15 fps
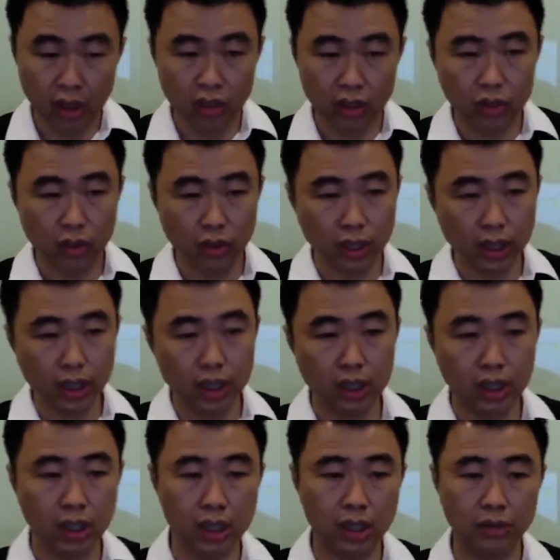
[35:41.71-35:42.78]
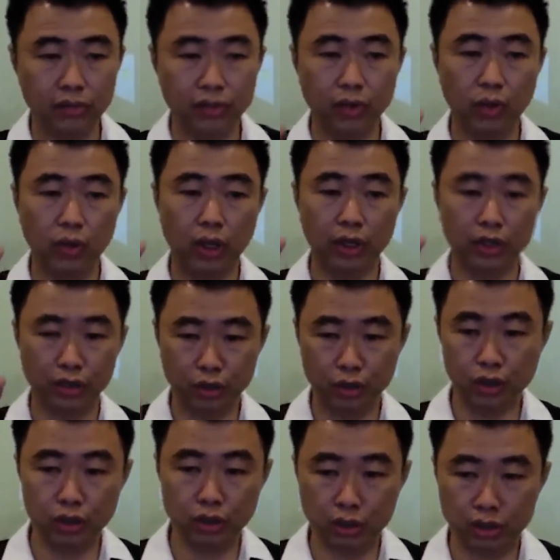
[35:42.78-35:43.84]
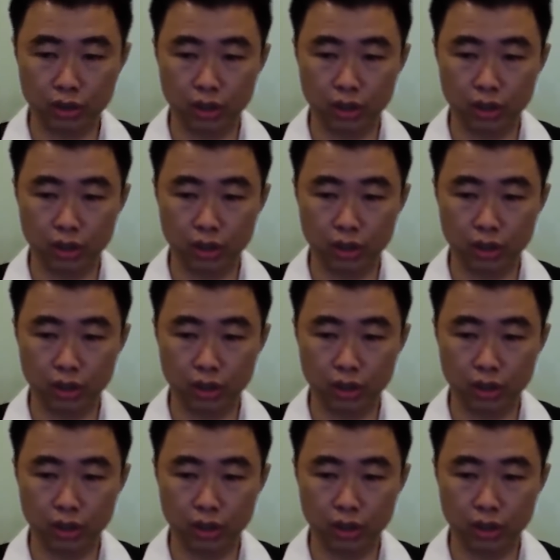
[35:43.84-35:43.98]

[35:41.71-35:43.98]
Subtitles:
So again, if you look at Shyt,